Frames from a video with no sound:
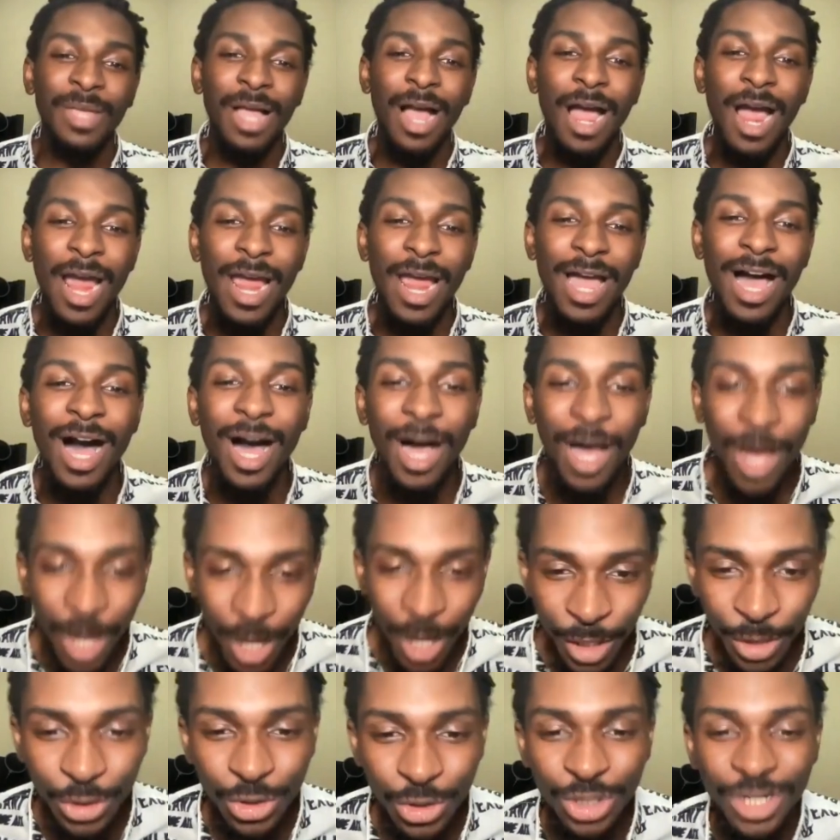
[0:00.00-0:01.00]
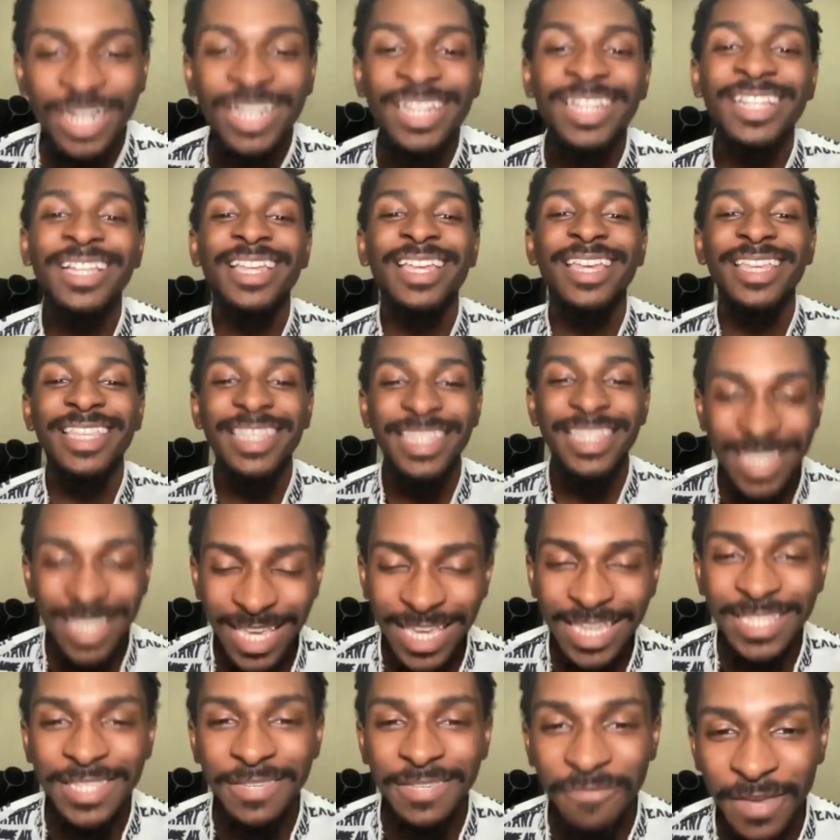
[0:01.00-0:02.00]
All right, 100
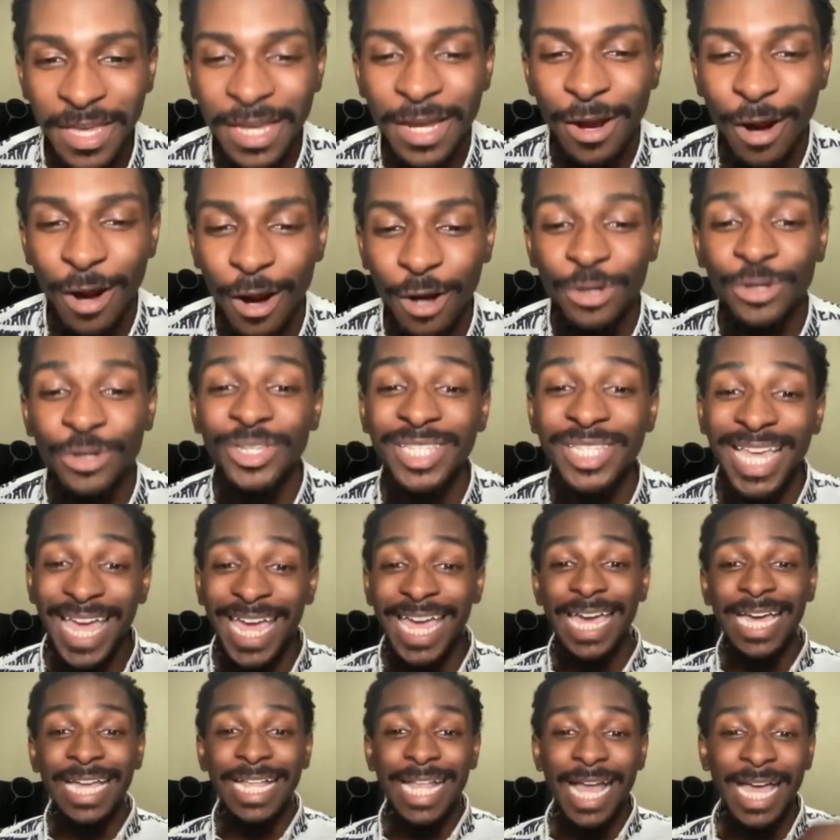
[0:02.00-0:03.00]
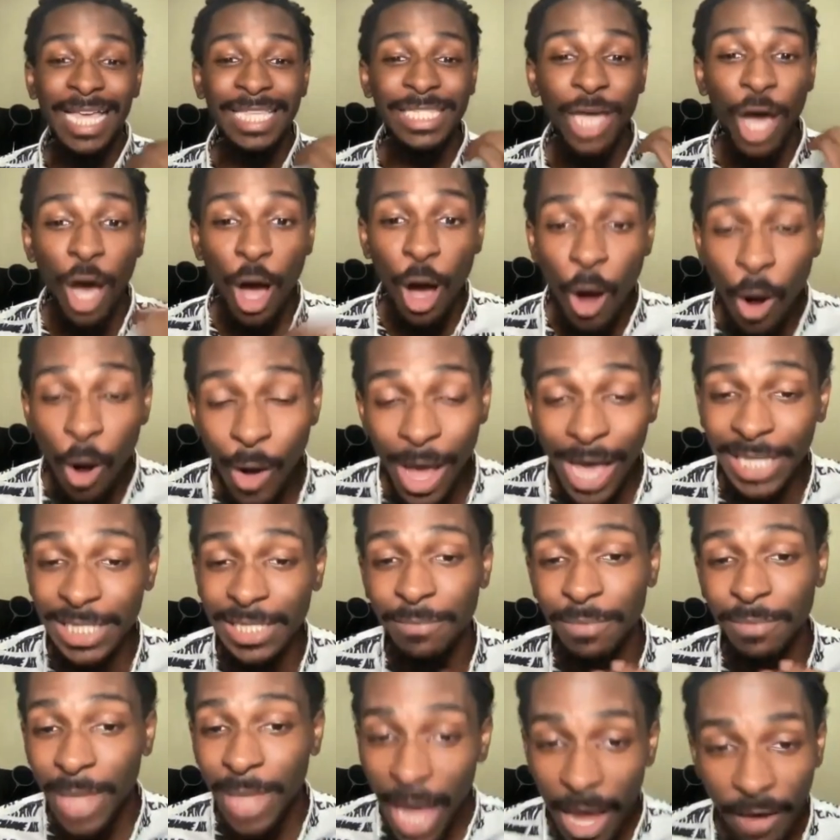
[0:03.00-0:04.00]
six-figure earners. And as a whole, as
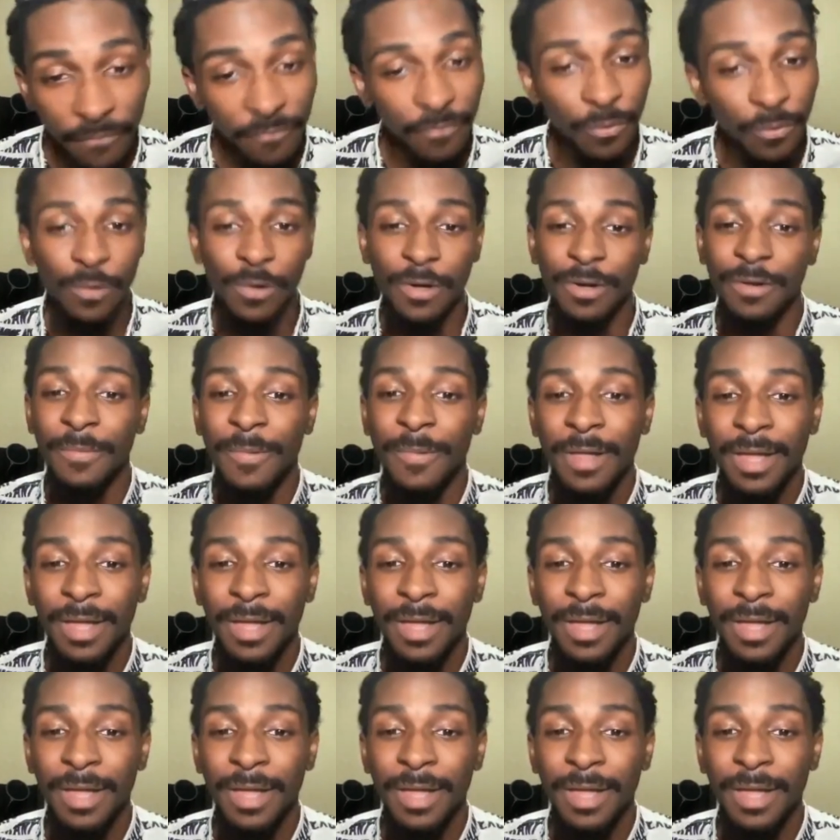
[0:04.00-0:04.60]
a platform,